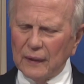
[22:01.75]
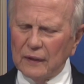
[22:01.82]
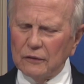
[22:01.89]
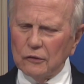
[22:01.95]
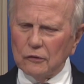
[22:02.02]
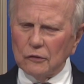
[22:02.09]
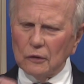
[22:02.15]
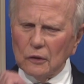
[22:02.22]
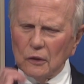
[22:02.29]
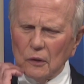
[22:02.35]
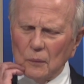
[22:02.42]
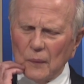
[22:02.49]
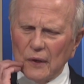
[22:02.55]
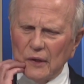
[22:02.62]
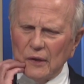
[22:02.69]
that just a little
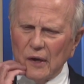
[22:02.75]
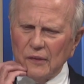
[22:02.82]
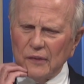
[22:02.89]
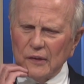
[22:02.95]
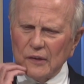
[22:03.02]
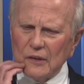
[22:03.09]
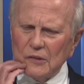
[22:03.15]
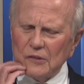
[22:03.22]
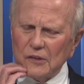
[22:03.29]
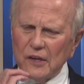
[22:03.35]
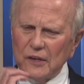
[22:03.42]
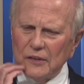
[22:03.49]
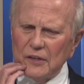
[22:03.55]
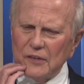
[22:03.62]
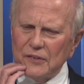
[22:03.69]
bit. I think you
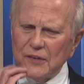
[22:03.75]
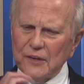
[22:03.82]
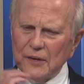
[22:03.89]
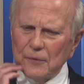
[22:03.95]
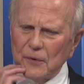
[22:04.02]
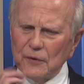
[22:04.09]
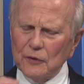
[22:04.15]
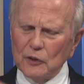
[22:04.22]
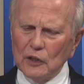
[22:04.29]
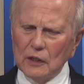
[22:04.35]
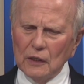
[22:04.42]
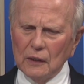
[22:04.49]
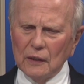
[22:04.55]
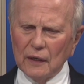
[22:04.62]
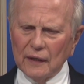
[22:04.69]
said that there were
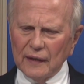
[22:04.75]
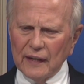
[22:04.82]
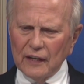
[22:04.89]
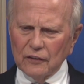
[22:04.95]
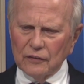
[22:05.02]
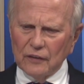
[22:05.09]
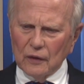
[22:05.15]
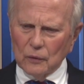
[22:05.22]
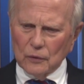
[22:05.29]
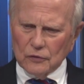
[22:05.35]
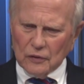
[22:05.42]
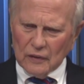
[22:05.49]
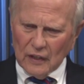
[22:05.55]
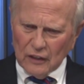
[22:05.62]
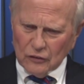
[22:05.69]
an est- there was
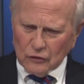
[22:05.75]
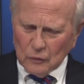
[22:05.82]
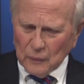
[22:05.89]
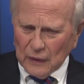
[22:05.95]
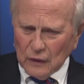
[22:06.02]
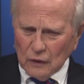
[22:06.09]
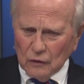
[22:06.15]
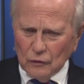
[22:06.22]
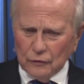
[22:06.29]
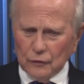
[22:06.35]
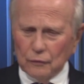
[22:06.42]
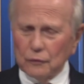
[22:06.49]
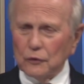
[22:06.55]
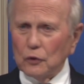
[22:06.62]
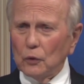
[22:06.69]
an estimate of
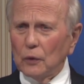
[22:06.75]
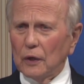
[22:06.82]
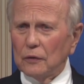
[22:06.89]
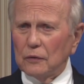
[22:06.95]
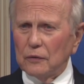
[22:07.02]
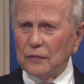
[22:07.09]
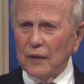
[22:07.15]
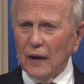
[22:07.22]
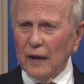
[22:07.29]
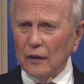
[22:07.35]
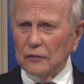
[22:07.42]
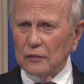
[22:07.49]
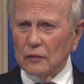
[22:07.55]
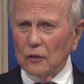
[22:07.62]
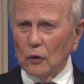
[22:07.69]

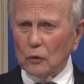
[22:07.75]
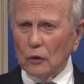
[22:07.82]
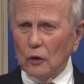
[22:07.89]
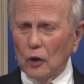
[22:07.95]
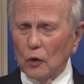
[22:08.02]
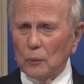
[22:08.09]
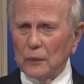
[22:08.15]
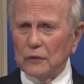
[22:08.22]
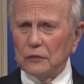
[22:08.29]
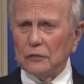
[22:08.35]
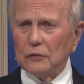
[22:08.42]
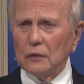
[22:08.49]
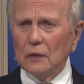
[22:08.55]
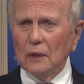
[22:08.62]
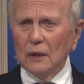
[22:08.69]
200,000
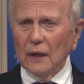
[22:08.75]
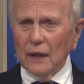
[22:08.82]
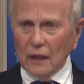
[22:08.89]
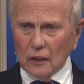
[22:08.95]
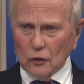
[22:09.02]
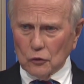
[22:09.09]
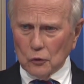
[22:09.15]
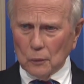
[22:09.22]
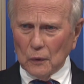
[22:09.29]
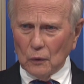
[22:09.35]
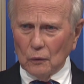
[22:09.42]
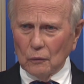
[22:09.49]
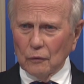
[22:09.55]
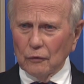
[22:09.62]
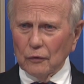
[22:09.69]
Oklahomans
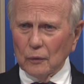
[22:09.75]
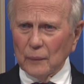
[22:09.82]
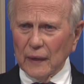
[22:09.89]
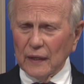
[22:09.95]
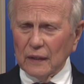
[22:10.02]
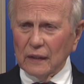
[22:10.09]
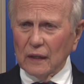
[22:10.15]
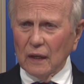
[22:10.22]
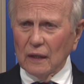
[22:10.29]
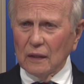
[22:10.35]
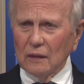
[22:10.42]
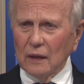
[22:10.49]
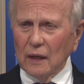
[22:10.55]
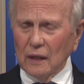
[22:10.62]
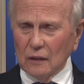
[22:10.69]
eligible right. for
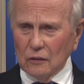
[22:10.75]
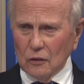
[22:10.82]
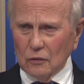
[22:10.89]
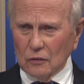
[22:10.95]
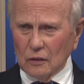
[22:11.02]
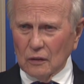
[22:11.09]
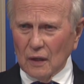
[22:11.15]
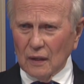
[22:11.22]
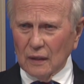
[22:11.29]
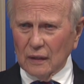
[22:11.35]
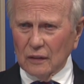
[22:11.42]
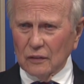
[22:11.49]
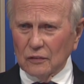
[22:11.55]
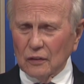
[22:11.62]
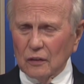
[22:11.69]
Medicaid, and you're
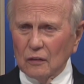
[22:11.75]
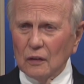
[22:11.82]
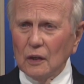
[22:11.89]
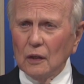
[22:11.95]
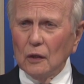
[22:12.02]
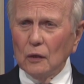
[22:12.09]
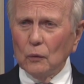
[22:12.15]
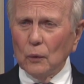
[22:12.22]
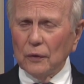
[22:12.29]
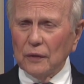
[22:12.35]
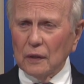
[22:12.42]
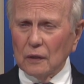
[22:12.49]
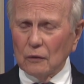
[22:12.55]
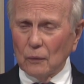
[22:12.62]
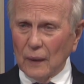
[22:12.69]
telling us that
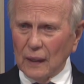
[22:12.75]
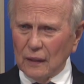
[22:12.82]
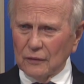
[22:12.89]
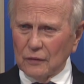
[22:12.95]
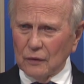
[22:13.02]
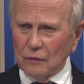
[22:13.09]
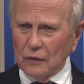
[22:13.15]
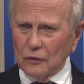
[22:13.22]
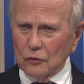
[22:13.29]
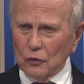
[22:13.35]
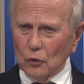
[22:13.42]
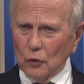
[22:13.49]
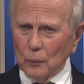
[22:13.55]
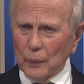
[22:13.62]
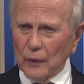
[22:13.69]
within a relatively
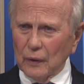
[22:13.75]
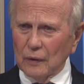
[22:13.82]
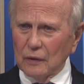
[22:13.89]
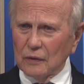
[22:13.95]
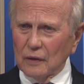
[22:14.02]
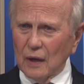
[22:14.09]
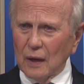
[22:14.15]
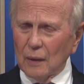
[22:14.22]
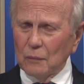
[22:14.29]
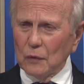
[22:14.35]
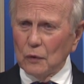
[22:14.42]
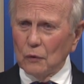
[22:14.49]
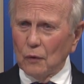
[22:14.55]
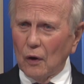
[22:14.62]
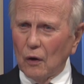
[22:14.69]
short period of time,
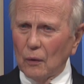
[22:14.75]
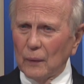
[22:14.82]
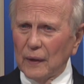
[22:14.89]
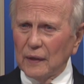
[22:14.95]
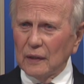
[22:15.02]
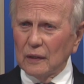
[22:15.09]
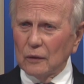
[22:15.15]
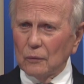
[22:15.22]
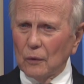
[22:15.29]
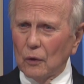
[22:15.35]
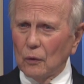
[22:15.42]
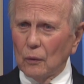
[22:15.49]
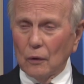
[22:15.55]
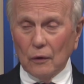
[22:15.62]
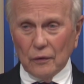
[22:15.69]
you've already
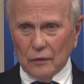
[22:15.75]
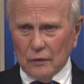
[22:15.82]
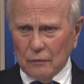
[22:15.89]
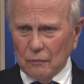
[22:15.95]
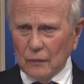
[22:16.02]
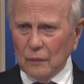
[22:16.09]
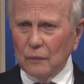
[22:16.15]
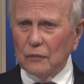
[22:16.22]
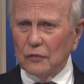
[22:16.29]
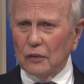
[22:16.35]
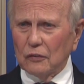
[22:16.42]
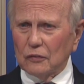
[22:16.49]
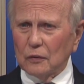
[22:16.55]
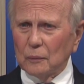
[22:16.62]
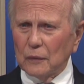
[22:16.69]
enrolled, or the
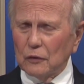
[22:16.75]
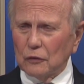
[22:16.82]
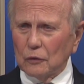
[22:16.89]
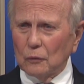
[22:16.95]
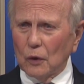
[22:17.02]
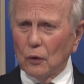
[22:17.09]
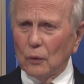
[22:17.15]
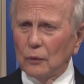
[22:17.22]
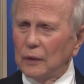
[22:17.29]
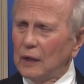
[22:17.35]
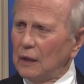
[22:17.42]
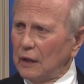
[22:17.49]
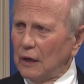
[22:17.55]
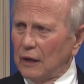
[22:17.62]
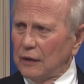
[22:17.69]
system has enrolled
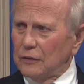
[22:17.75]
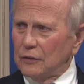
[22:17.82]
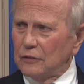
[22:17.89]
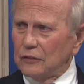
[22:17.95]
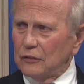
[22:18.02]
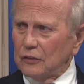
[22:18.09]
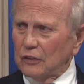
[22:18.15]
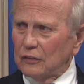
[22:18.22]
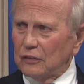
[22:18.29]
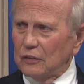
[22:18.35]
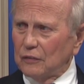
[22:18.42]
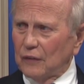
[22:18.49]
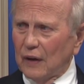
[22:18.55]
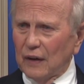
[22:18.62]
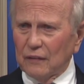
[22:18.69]

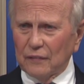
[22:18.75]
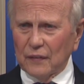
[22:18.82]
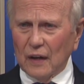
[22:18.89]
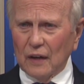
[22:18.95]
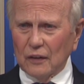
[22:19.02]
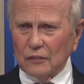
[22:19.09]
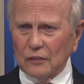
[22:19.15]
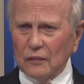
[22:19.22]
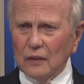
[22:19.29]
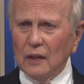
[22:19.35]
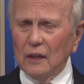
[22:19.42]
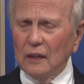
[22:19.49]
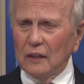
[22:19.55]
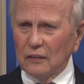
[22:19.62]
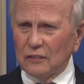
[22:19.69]
165,000.
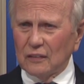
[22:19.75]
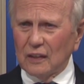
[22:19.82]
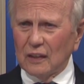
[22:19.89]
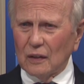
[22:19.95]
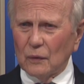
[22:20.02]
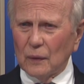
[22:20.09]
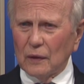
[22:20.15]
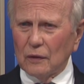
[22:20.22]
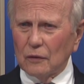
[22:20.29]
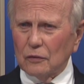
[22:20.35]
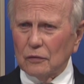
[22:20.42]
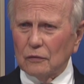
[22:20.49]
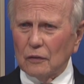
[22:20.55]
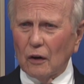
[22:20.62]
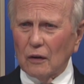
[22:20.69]
Right. Isn't that a rather
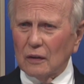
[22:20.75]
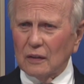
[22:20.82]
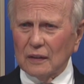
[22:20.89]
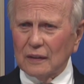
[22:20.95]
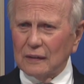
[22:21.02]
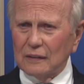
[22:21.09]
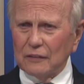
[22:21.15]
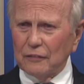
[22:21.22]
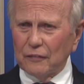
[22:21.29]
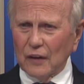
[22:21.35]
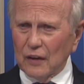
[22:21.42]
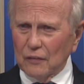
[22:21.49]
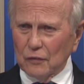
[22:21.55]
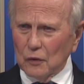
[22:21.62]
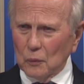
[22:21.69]
startlingly
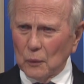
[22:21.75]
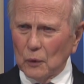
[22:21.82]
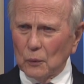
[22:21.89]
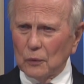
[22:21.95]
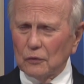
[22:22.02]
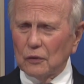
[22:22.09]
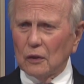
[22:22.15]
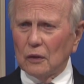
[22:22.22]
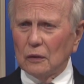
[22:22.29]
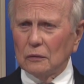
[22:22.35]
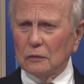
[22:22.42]
favorable result?